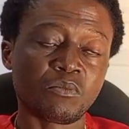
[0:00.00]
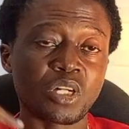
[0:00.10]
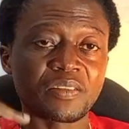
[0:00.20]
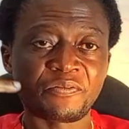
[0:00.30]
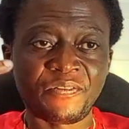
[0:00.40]

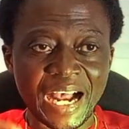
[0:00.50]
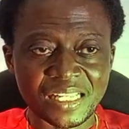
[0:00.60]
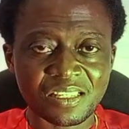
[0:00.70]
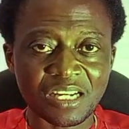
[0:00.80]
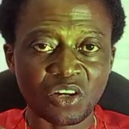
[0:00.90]
But the
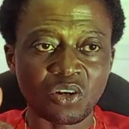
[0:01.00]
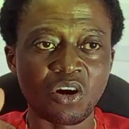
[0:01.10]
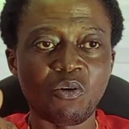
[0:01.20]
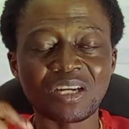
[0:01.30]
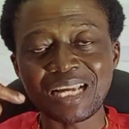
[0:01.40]
fact
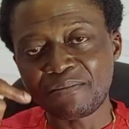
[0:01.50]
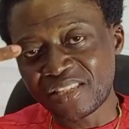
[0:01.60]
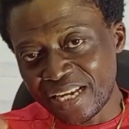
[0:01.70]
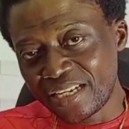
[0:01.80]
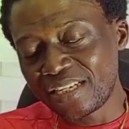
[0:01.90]
or what
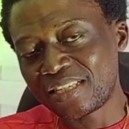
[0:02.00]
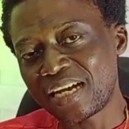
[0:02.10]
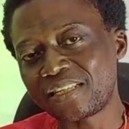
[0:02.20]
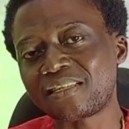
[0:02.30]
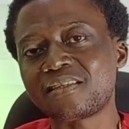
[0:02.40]
I'm saying is
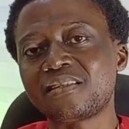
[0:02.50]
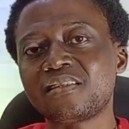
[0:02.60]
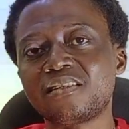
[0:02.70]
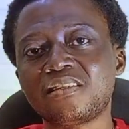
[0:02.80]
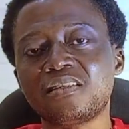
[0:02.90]
that
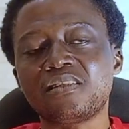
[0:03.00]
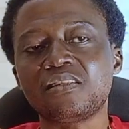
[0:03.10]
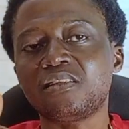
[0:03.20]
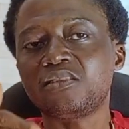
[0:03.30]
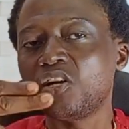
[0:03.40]

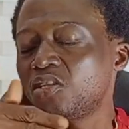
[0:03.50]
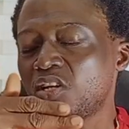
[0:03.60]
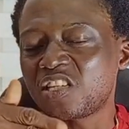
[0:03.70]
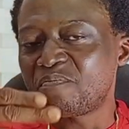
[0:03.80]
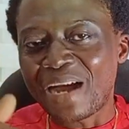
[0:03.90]

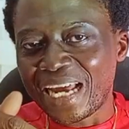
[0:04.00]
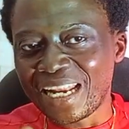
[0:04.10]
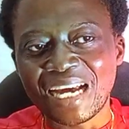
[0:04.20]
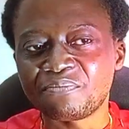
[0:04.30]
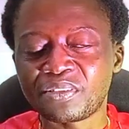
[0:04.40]
don't just buy
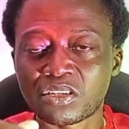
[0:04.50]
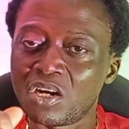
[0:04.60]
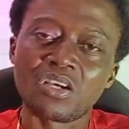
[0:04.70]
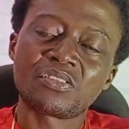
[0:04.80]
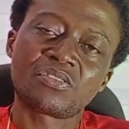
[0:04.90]
land
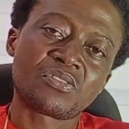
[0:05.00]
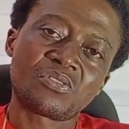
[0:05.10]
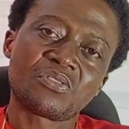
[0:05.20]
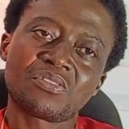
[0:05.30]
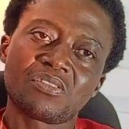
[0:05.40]

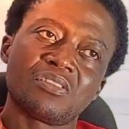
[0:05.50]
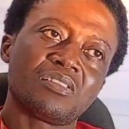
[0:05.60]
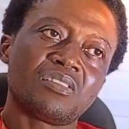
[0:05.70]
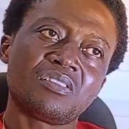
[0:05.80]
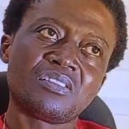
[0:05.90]
because
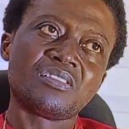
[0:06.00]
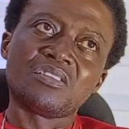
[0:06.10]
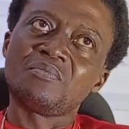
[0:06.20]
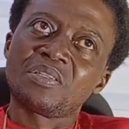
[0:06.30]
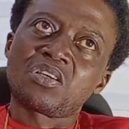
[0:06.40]

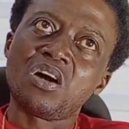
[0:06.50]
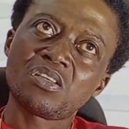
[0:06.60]
the